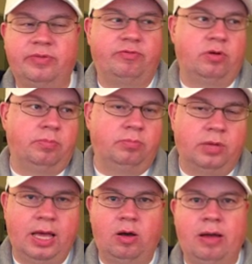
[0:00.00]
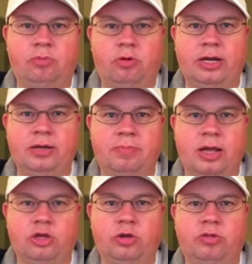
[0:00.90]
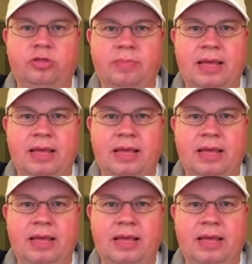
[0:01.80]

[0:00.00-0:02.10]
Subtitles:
from how I prayed in my youth and